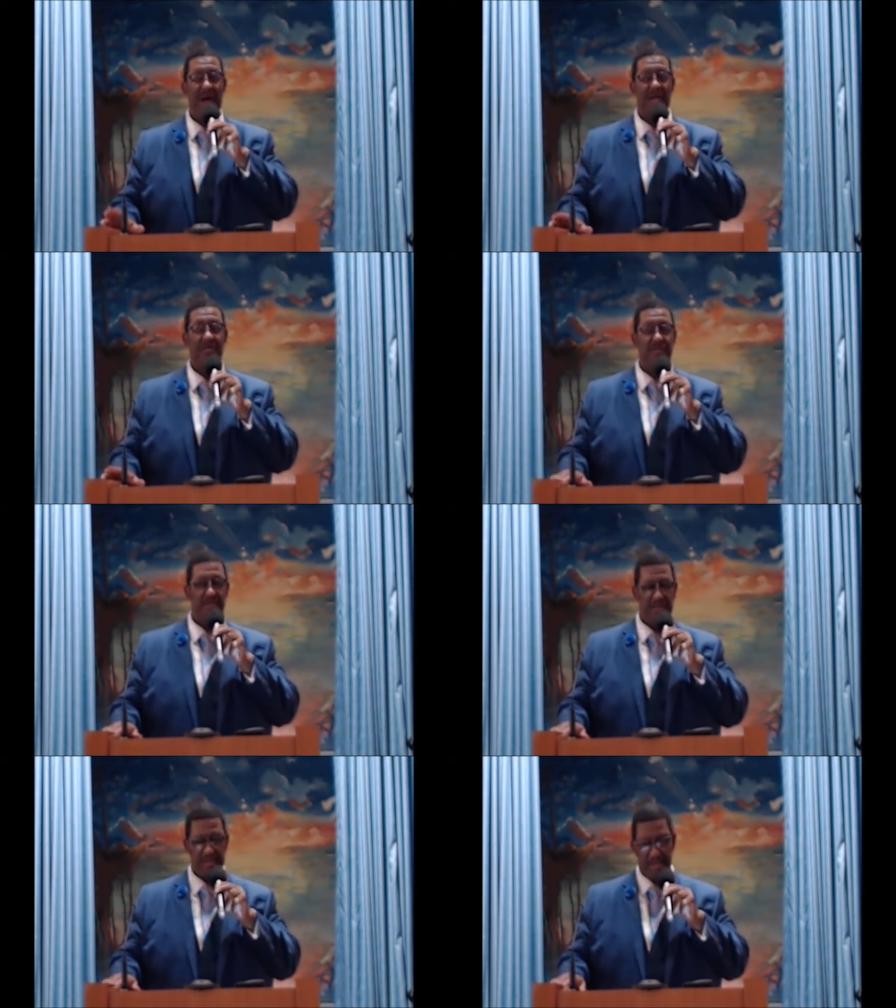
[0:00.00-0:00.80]

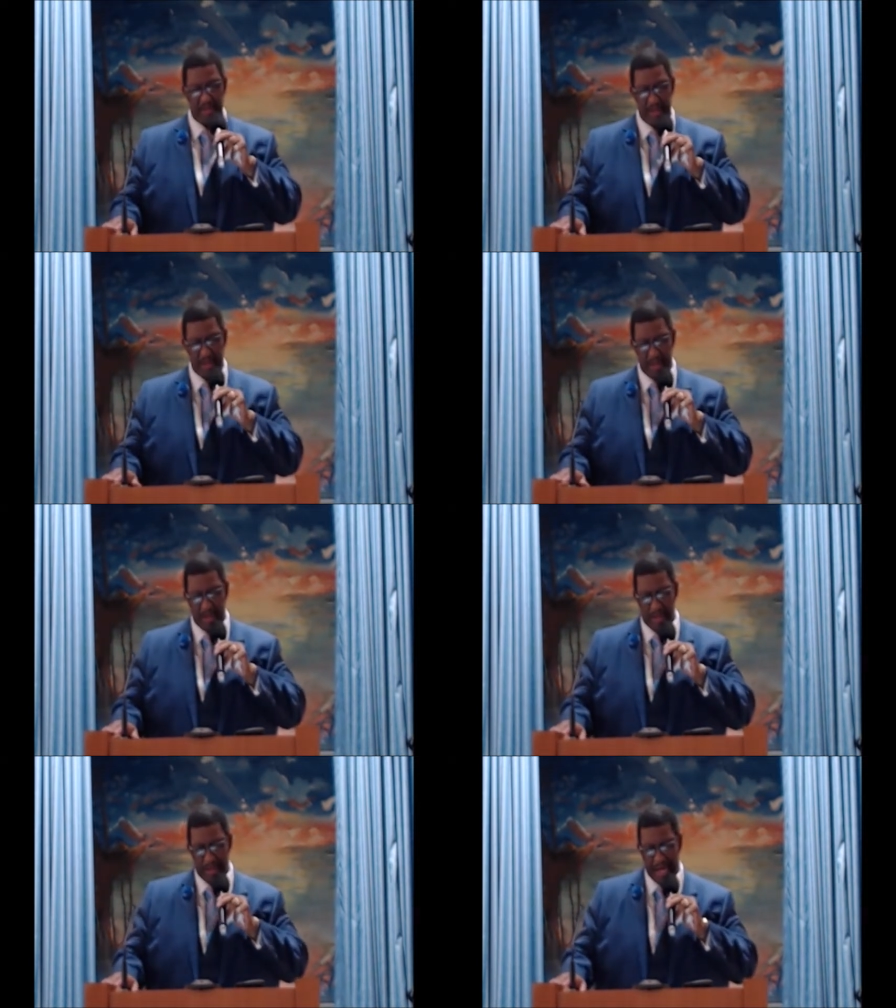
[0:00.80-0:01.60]
policies
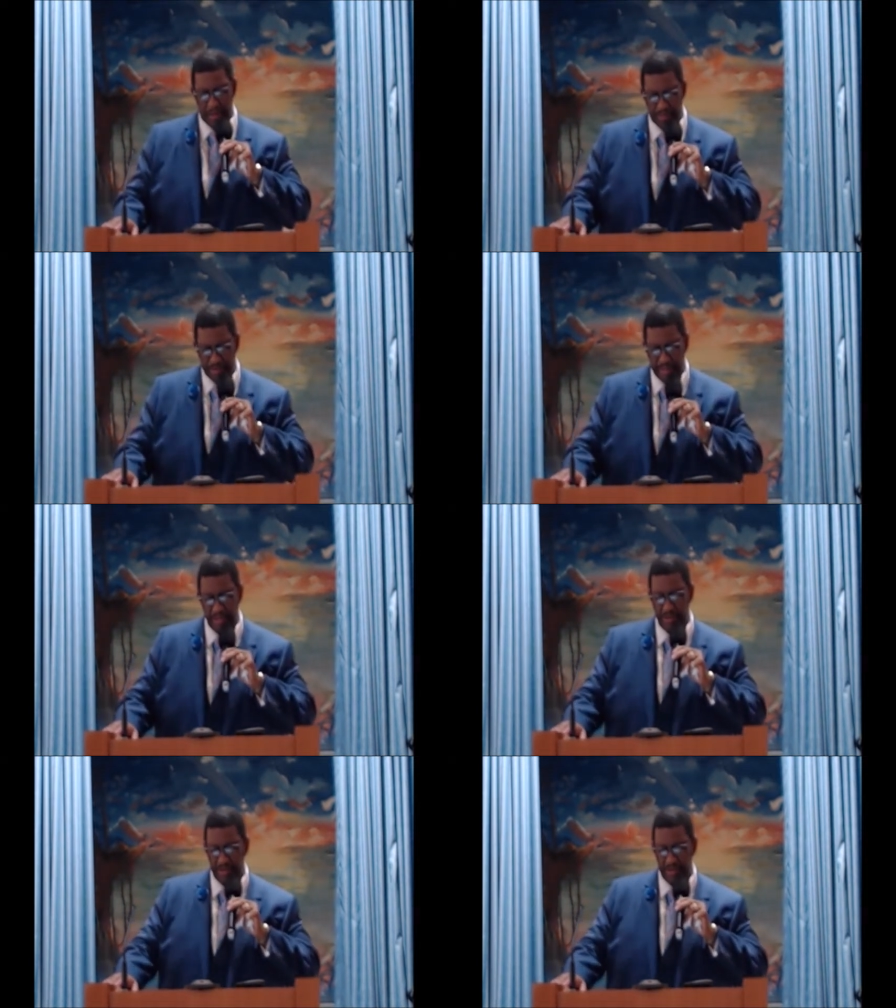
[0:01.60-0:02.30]
and procedures.